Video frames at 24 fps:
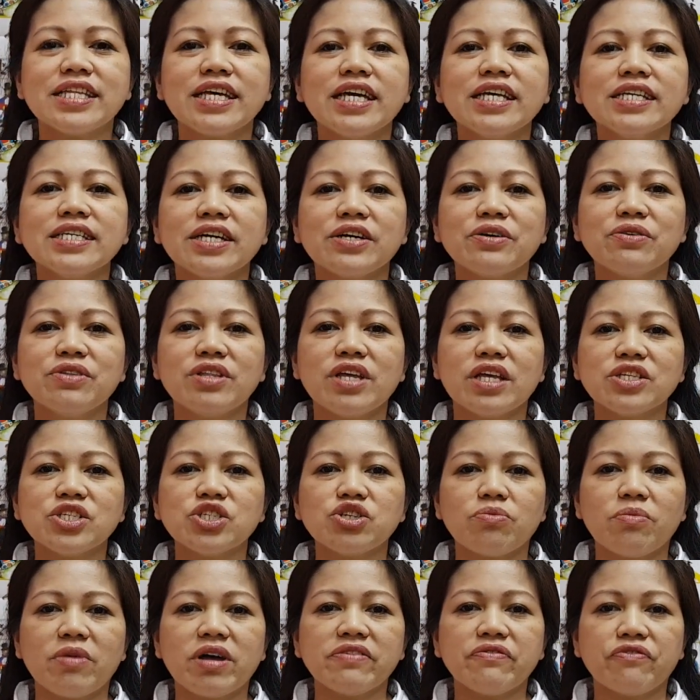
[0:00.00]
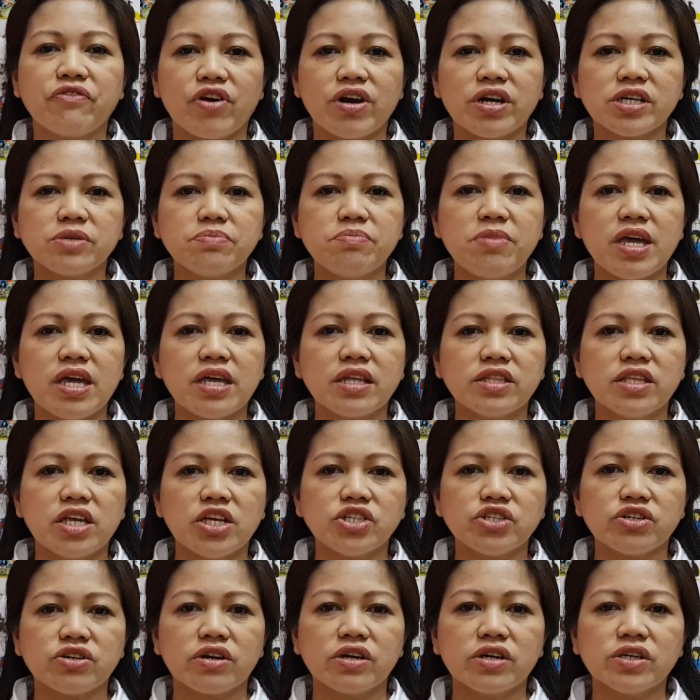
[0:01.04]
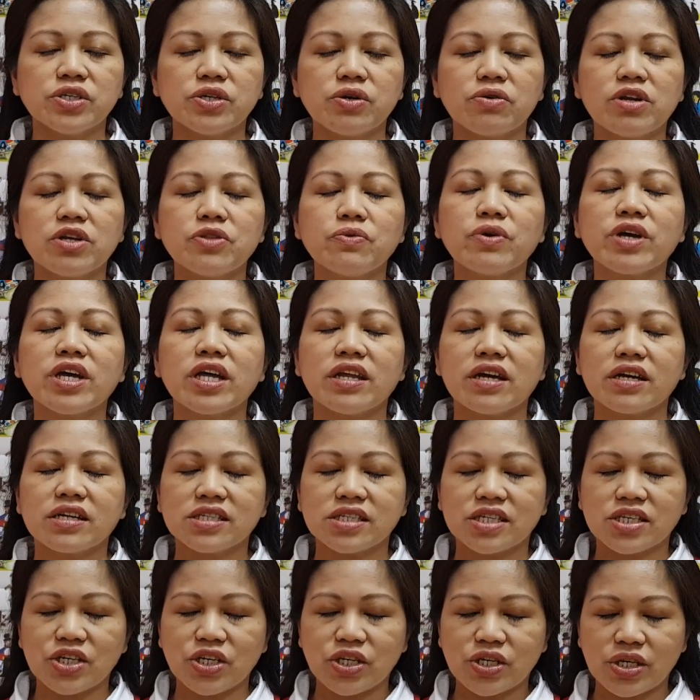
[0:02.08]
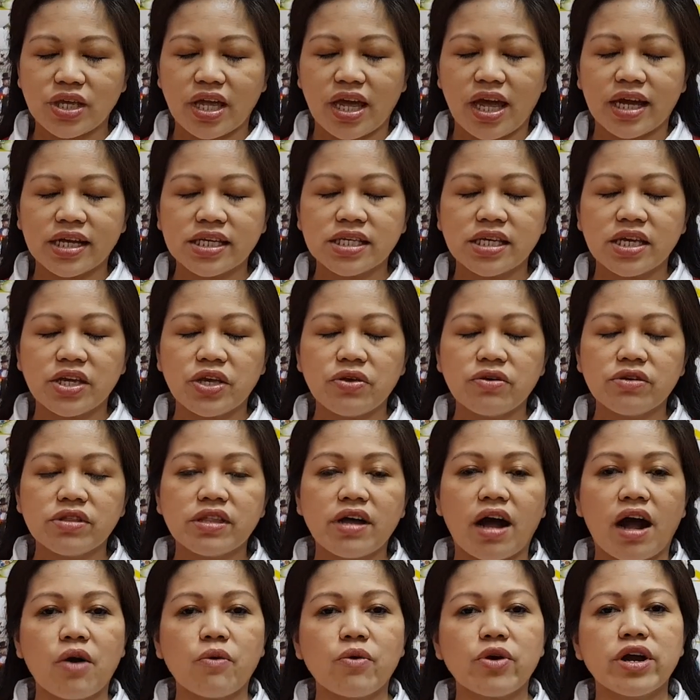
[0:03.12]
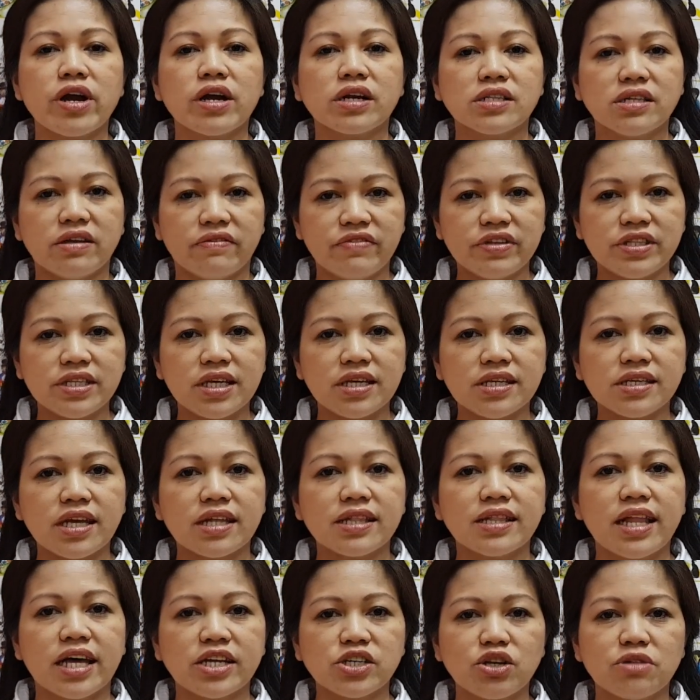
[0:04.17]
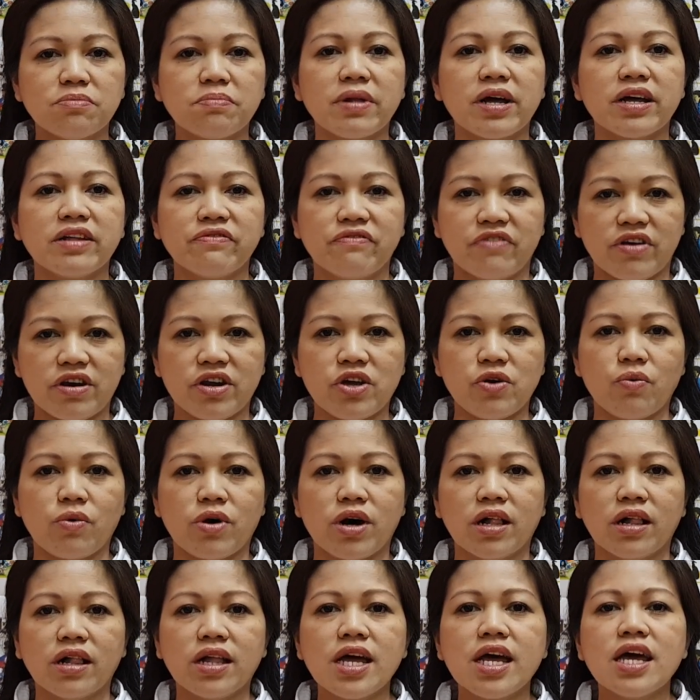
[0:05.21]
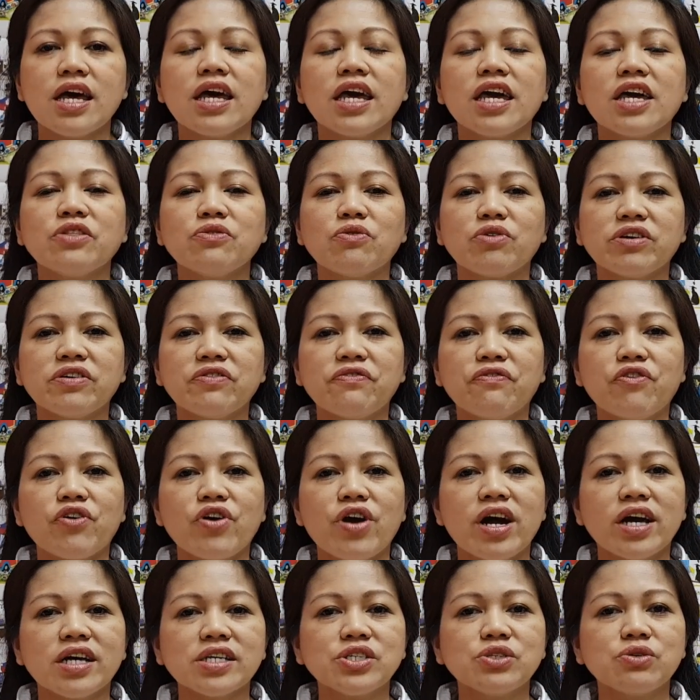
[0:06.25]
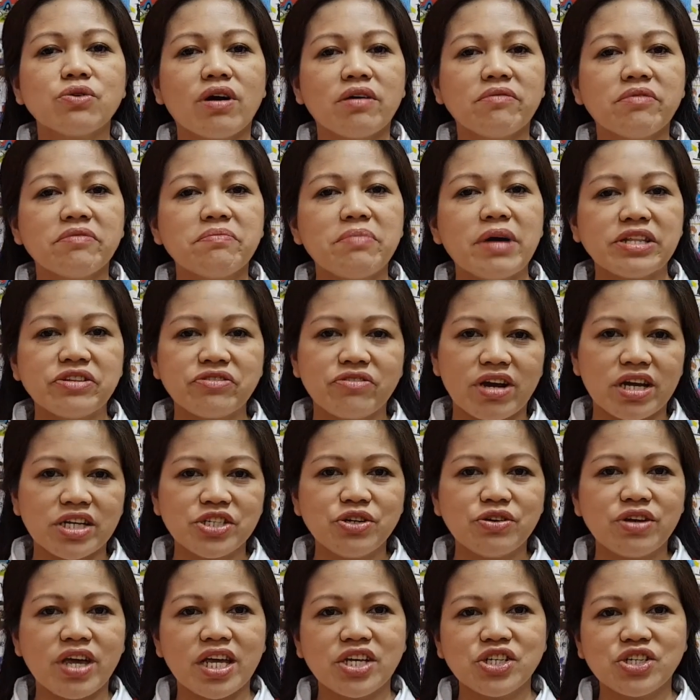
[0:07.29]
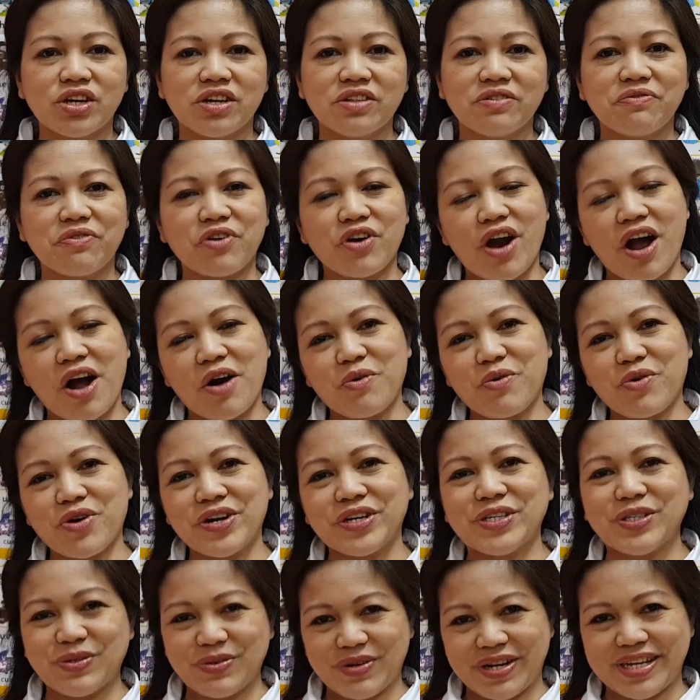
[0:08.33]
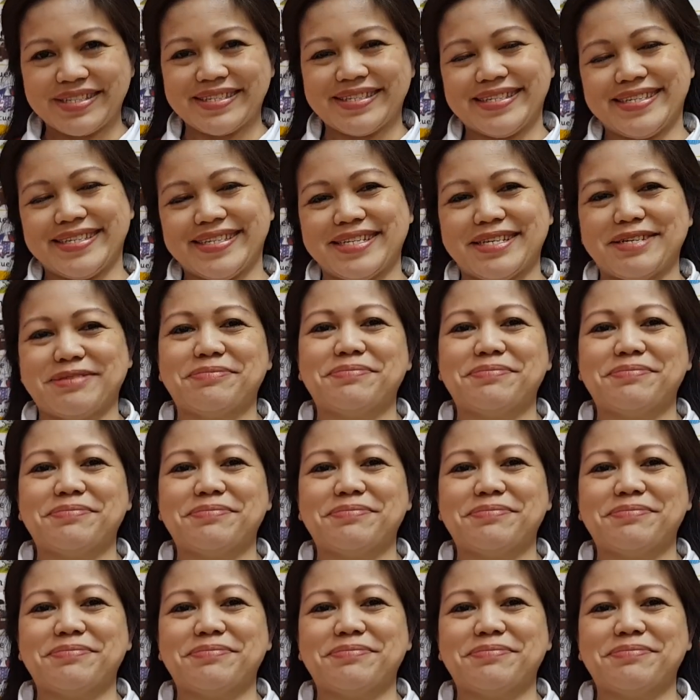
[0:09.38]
It is a good instrument for us being teachers so that we can execute our activities and lesson plan very well in order for us to have a better education for our students.